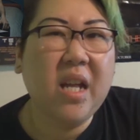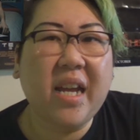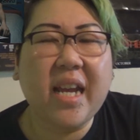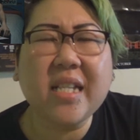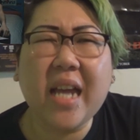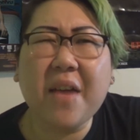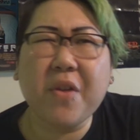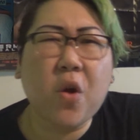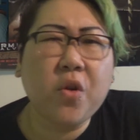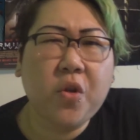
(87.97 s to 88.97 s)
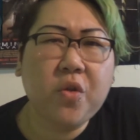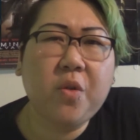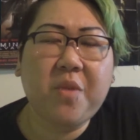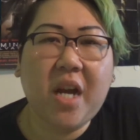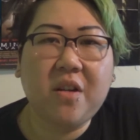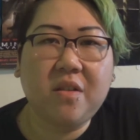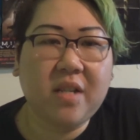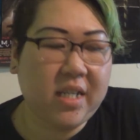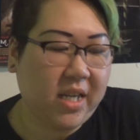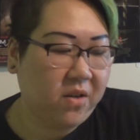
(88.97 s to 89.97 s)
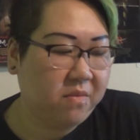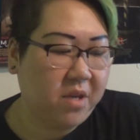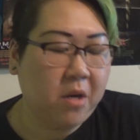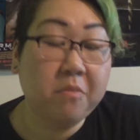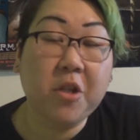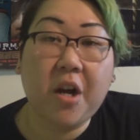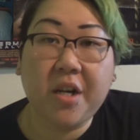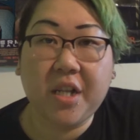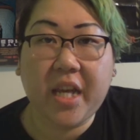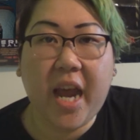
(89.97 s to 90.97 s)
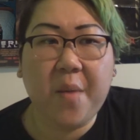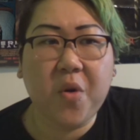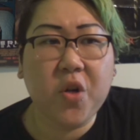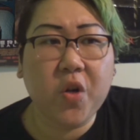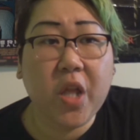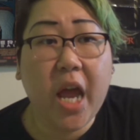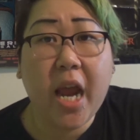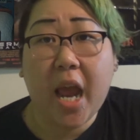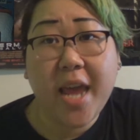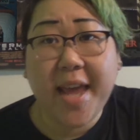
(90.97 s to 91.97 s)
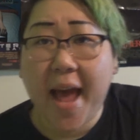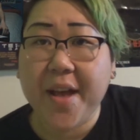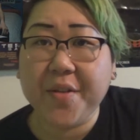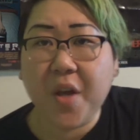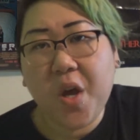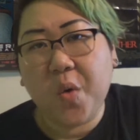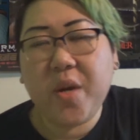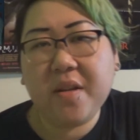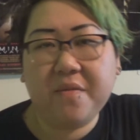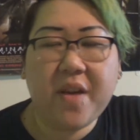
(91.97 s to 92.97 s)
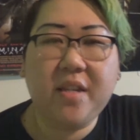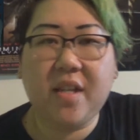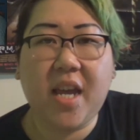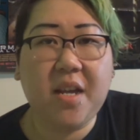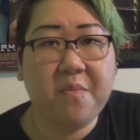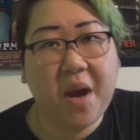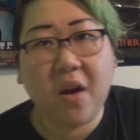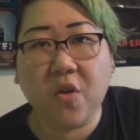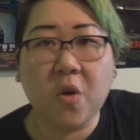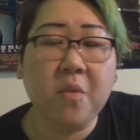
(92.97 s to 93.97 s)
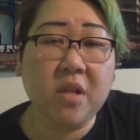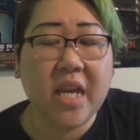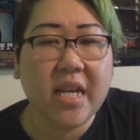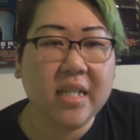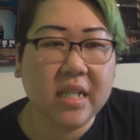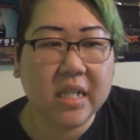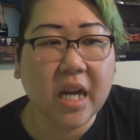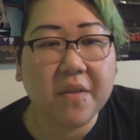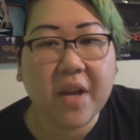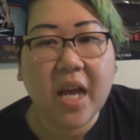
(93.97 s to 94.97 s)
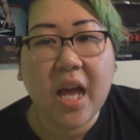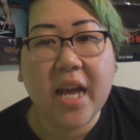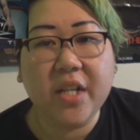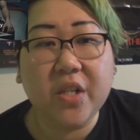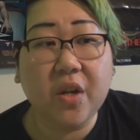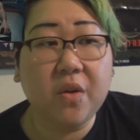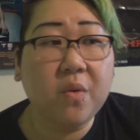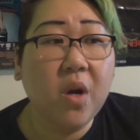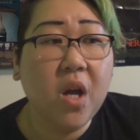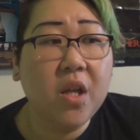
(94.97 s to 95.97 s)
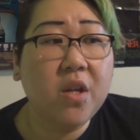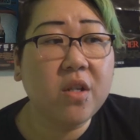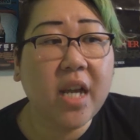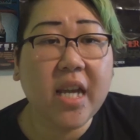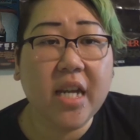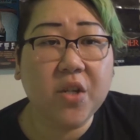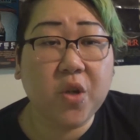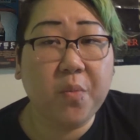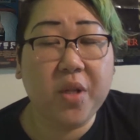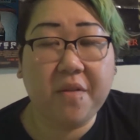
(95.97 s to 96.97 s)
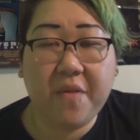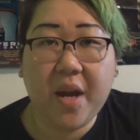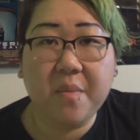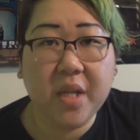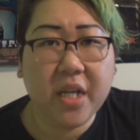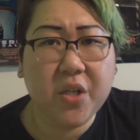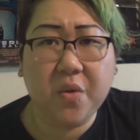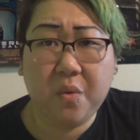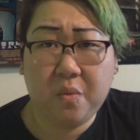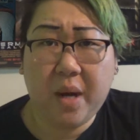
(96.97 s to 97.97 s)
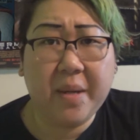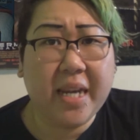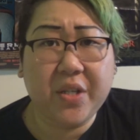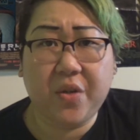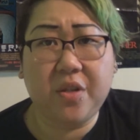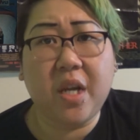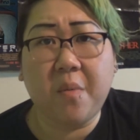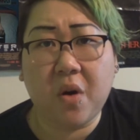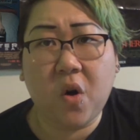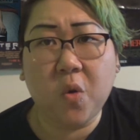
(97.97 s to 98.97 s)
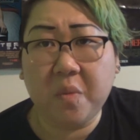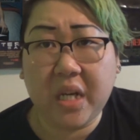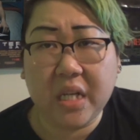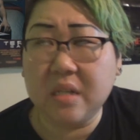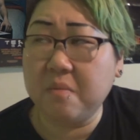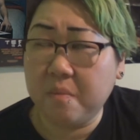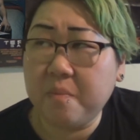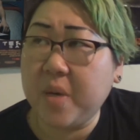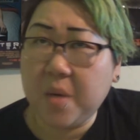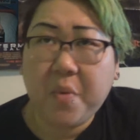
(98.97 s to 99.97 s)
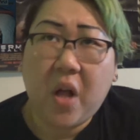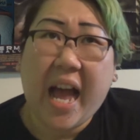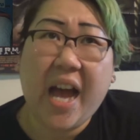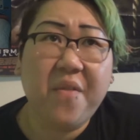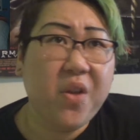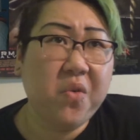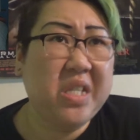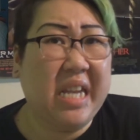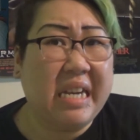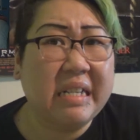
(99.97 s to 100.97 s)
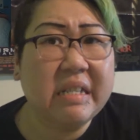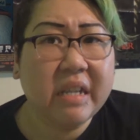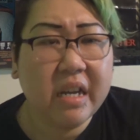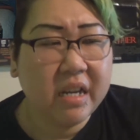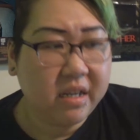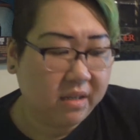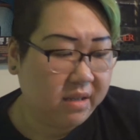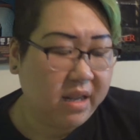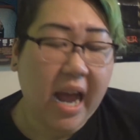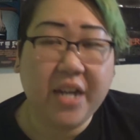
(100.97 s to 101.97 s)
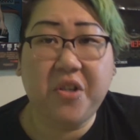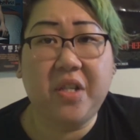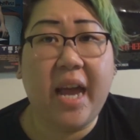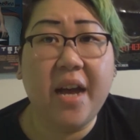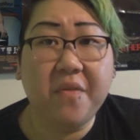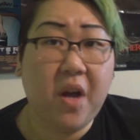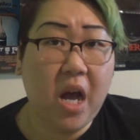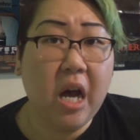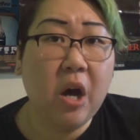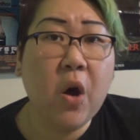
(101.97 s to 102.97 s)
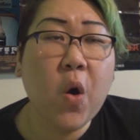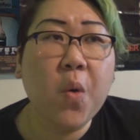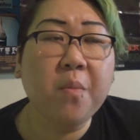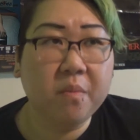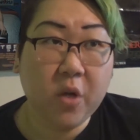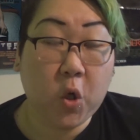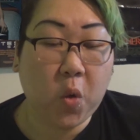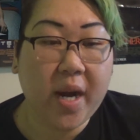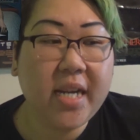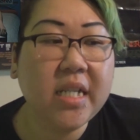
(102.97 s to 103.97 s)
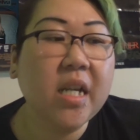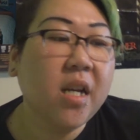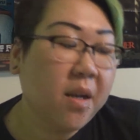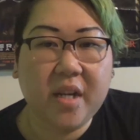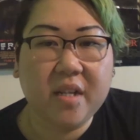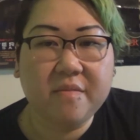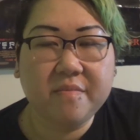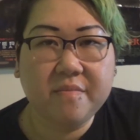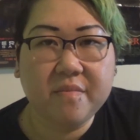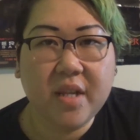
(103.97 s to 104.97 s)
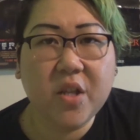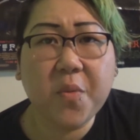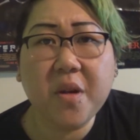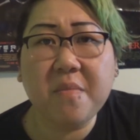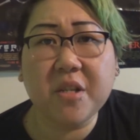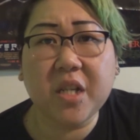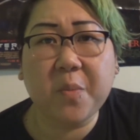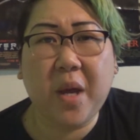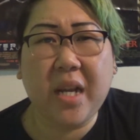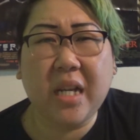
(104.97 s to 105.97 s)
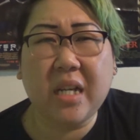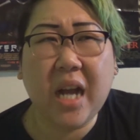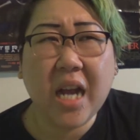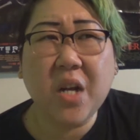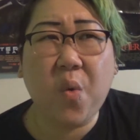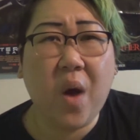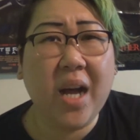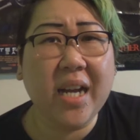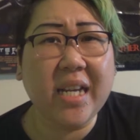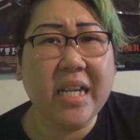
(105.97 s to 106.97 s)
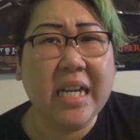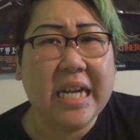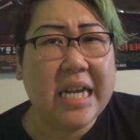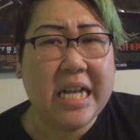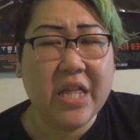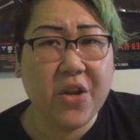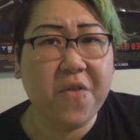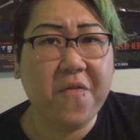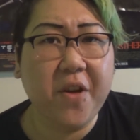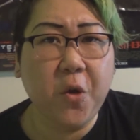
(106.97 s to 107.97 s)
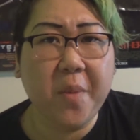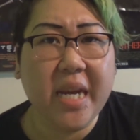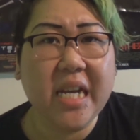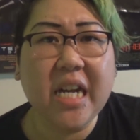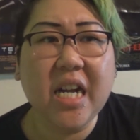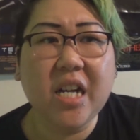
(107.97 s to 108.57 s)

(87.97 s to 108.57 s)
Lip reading: I guess they have their own YouTube channel because they're, talking to the camera and they're like, hey guys, we investigate paranormal things and stuff. And so they're taking a trip with the family to, I guess, their summer home because people have those things. I just have a home. Great. And they're pretty much explaining kind of why they're filming.